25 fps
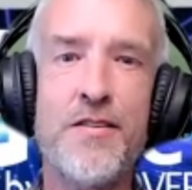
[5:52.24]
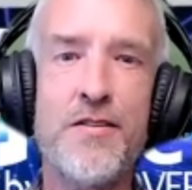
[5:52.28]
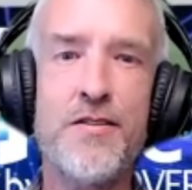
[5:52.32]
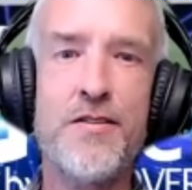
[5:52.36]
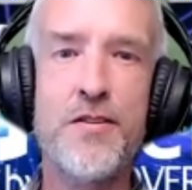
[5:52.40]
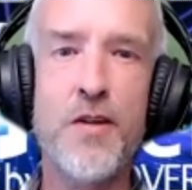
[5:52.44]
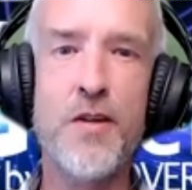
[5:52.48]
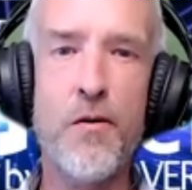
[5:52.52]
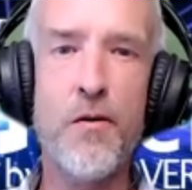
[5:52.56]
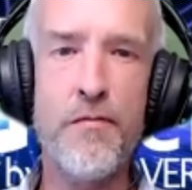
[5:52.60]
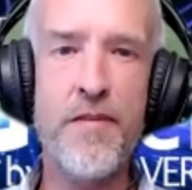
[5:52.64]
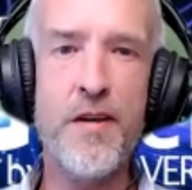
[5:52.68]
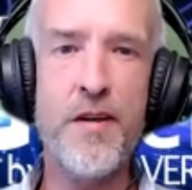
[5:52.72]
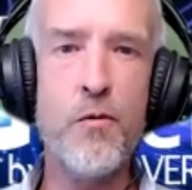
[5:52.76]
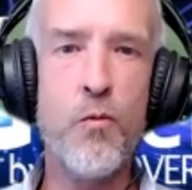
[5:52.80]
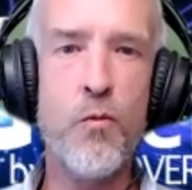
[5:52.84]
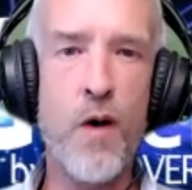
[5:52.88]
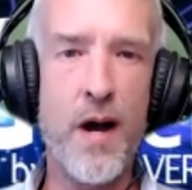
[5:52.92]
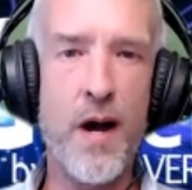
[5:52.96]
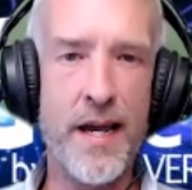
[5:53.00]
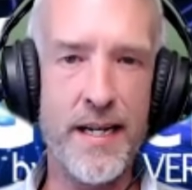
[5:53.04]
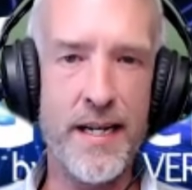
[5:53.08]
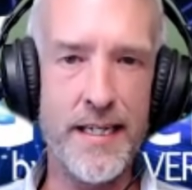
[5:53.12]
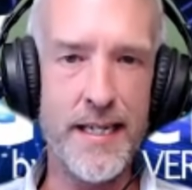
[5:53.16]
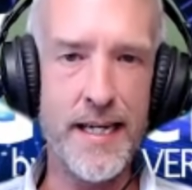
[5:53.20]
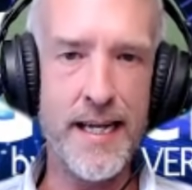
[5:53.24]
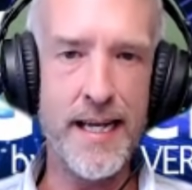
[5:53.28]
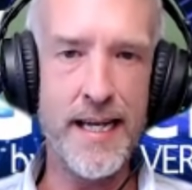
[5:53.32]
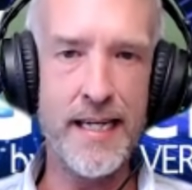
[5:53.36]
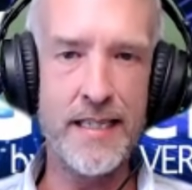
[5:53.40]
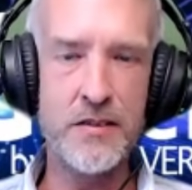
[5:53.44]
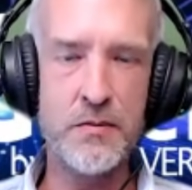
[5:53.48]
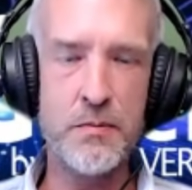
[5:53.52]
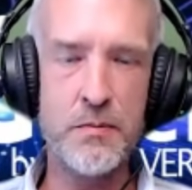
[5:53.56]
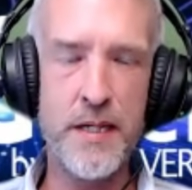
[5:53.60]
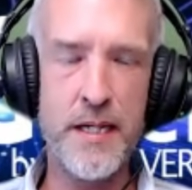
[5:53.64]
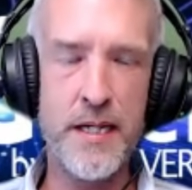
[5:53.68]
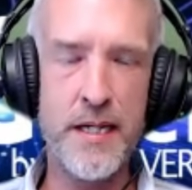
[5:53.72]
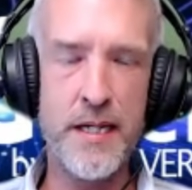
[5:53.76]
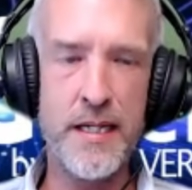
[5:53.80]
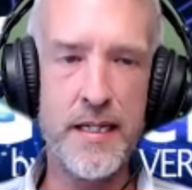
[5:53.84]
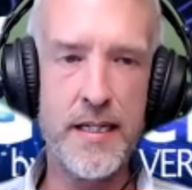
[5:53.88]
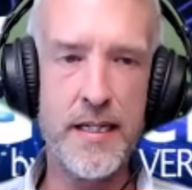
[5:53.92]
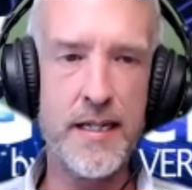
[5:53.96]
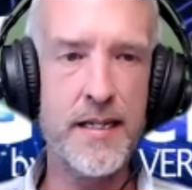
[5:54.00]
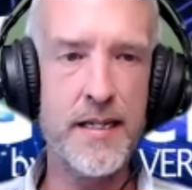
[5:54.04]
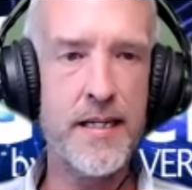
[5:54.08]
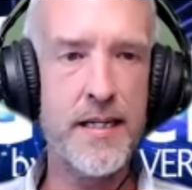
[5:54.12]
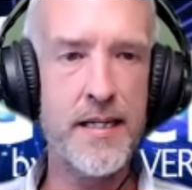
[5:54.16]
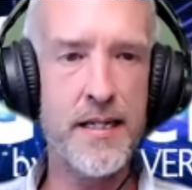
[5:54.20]
Sophie White has
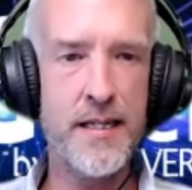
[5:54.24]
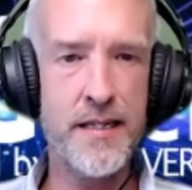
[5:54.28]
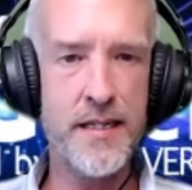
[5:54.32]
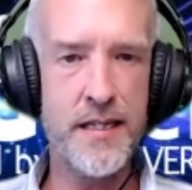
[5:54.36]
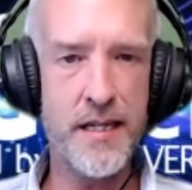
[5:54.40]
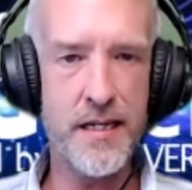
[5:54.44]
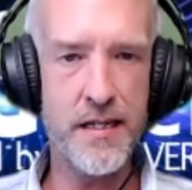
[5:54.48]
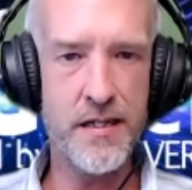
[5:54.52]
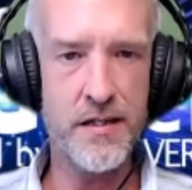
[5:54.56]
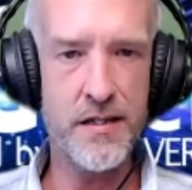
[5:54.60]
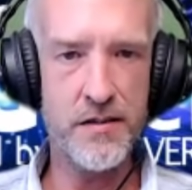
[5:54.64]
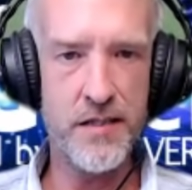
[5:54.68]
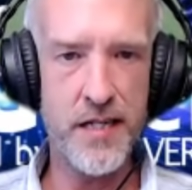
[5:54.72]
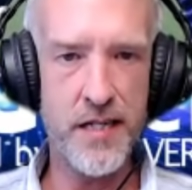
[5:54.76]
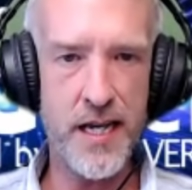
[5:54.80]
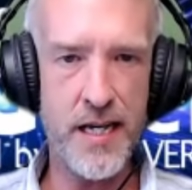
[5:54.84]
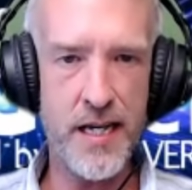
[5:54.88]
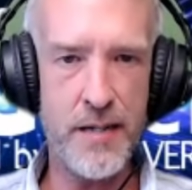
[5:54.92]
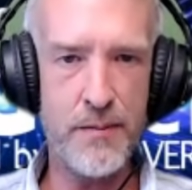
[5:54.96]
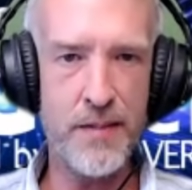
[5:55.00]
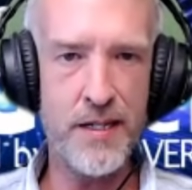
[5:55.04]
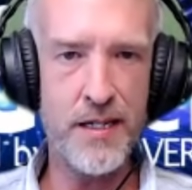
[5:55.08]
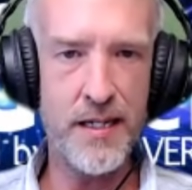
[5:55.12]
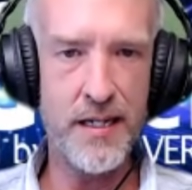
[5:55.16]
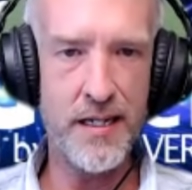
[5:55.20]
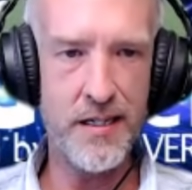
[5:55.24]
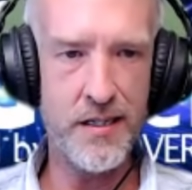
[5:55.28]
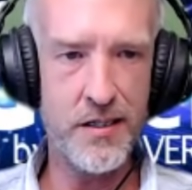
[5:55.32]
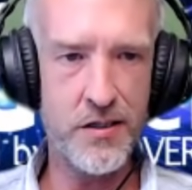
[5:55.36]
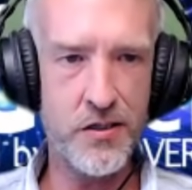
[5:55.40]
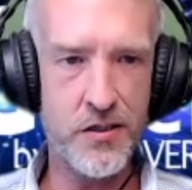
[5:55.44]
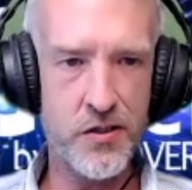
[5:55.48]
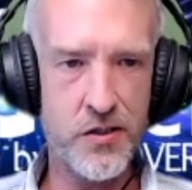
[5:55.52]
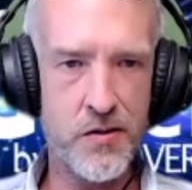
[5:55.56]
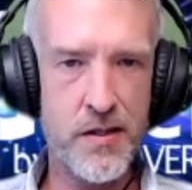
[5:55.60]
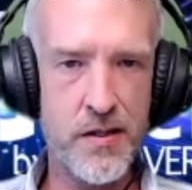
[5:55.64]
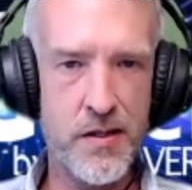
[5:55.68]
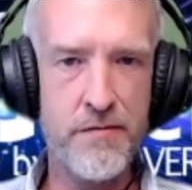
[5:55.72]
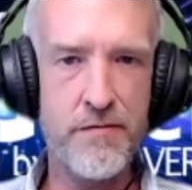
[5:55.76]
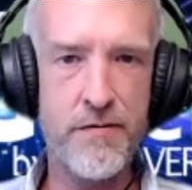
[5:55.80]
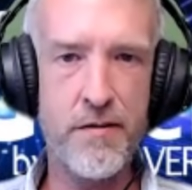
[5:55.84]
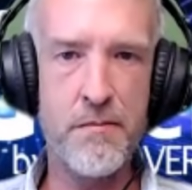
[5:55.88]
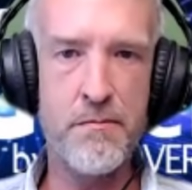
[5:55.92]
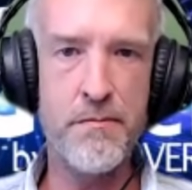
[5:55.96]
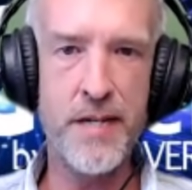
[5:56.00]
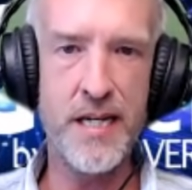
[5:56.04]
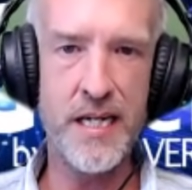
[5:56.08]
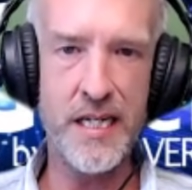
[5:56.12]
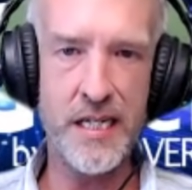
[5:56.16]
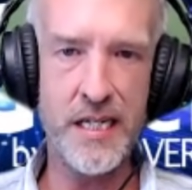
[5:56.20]
been in the entertainment industry for
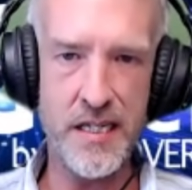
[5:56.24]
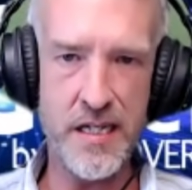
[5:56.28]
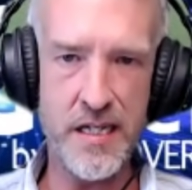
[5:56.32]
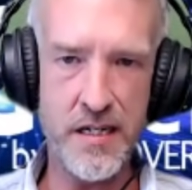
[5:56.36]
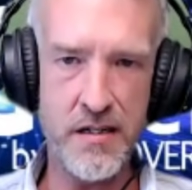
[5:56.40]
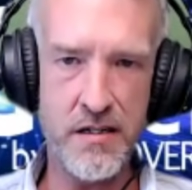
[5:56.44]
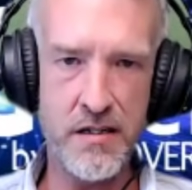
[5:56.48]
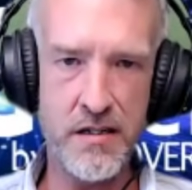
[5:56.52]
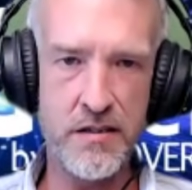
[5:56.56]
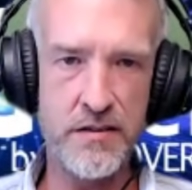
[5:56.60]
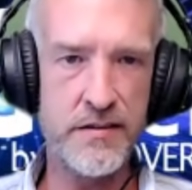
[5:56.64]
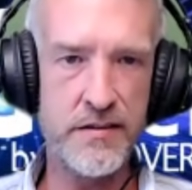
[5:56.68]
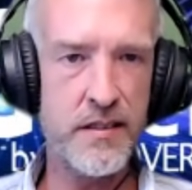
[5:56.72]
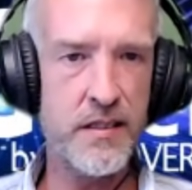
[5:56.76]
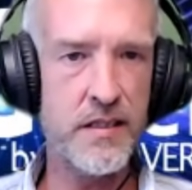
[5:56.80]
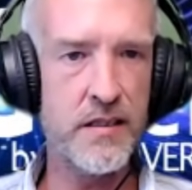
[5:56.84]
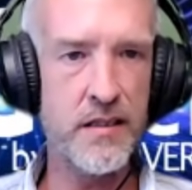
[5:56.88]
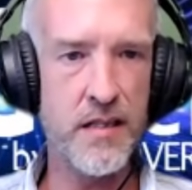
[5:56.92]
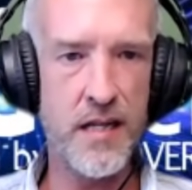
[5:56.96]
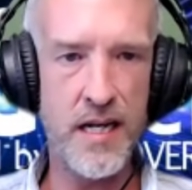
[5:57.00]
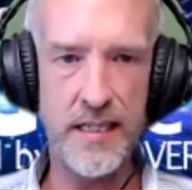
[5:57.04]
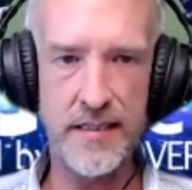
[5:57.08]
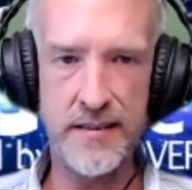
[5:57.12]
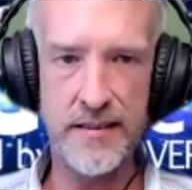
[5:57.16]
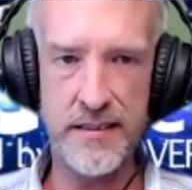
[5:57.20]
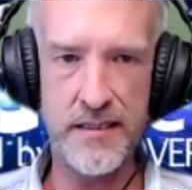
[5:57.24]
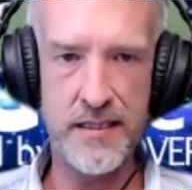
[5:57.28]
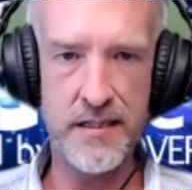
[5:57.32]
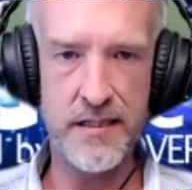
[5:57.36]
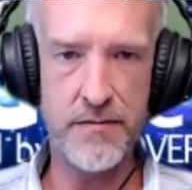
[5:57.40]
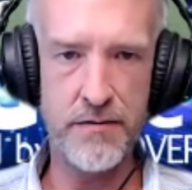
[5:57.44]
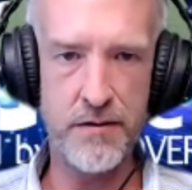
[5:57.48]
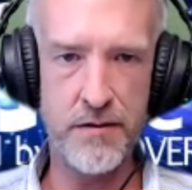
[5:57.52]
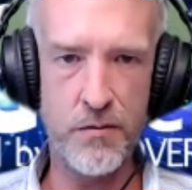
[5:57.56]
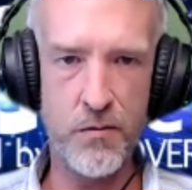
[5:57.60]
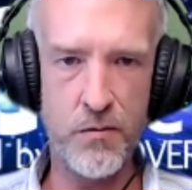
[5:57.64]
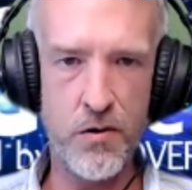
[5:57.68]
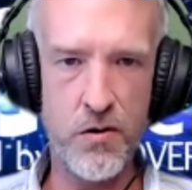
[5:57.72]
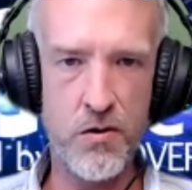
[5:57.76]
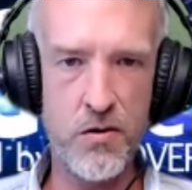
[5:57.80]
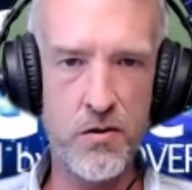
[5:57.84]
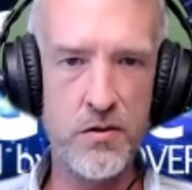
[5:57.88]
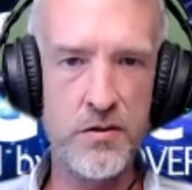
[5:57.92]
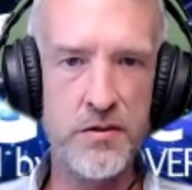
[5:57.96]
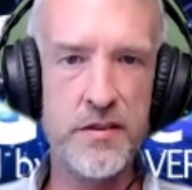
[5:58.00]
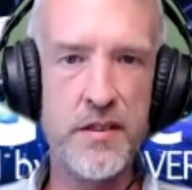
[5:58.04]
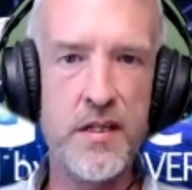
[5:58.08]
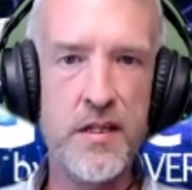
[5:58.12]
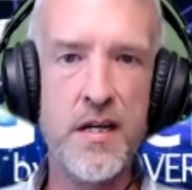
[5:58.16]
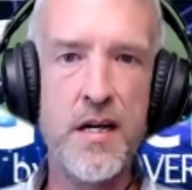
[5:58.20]
many years in lots of different
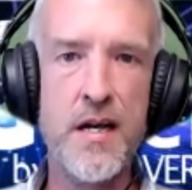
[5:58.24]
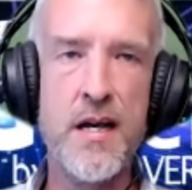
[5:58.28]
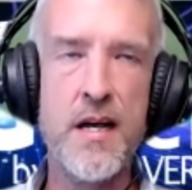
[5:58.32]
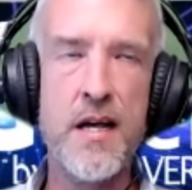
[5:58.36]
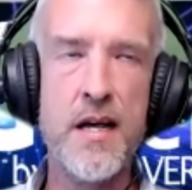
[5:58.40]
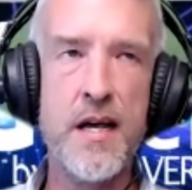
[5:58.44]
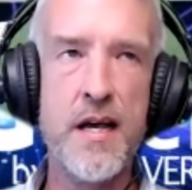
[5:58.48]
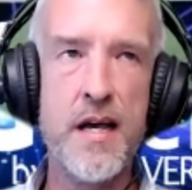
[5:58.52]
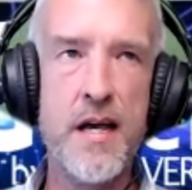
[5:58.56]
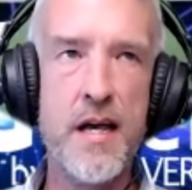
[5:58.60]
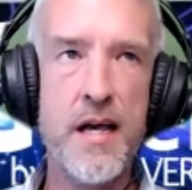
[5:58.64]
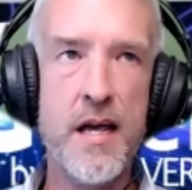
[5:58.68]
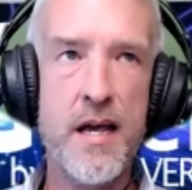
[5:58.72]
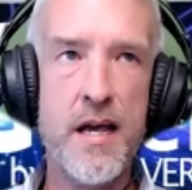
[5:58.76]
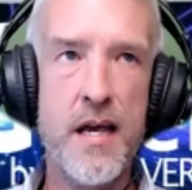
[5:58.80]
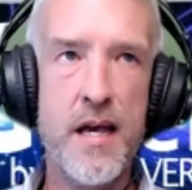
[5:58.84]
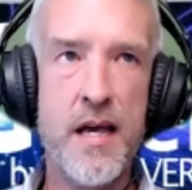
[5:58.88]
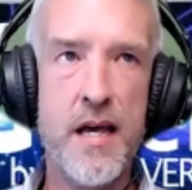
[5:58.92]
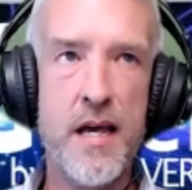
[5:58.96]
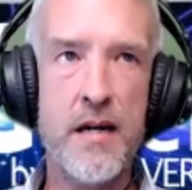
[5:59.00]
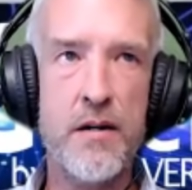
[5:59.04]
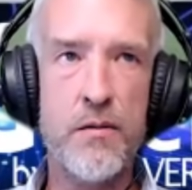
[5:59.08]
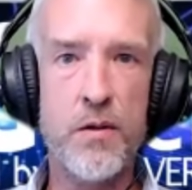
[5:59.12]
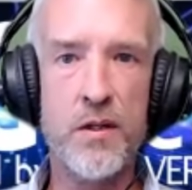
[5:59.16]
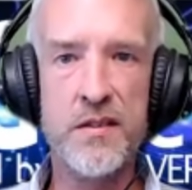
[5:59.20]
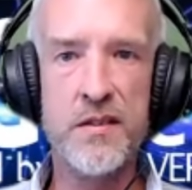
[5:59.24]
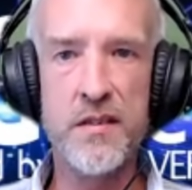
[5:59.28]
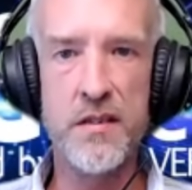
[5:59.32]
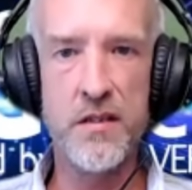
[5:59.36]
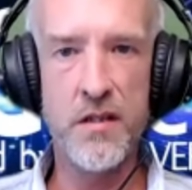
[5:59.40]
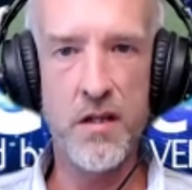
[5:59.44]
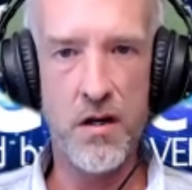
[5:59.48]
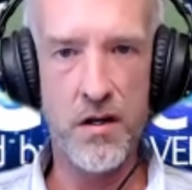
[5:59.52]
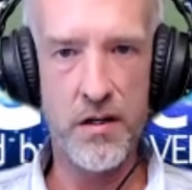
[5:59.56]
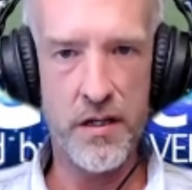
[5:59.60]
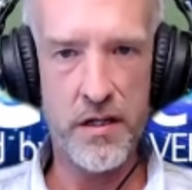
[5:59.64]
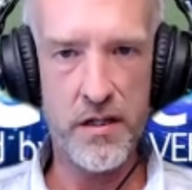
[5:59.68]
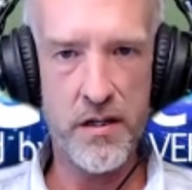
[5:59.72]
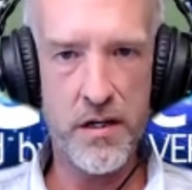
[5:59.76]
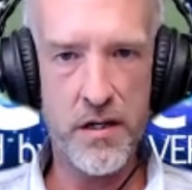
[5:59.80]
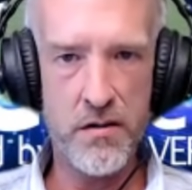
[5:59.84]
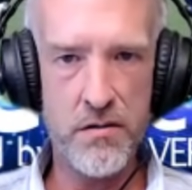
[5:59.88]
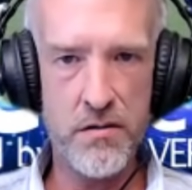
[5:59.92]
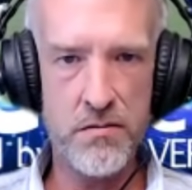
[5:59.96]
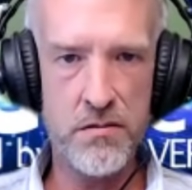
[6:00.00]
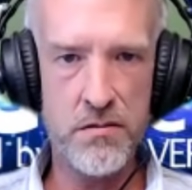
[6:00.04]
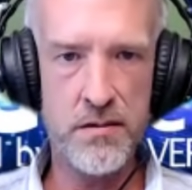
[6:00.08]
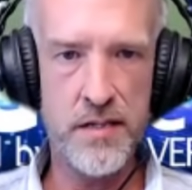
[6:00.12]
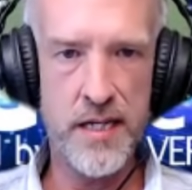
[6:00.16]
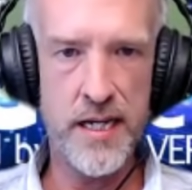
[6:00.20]
roles. And it wasn't long
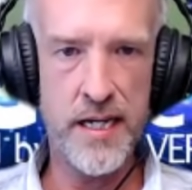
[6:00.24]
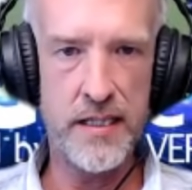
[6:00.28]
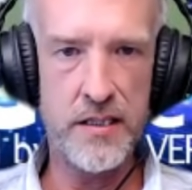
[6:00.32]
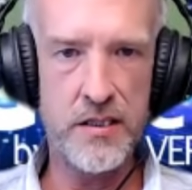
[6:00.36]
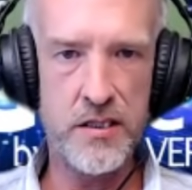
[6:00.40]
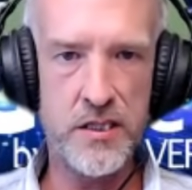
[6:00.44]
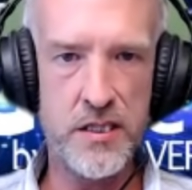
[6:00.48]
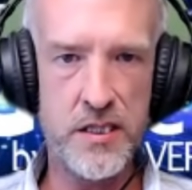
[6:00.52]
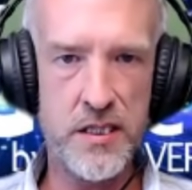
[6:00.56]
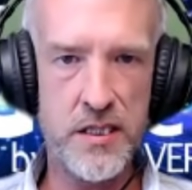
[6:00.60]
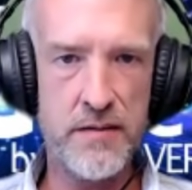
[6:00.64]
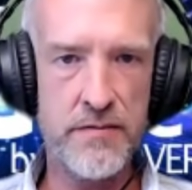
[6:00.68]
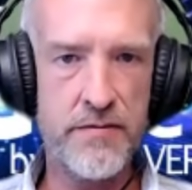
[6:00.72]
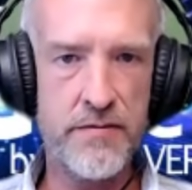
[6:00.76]
ago that she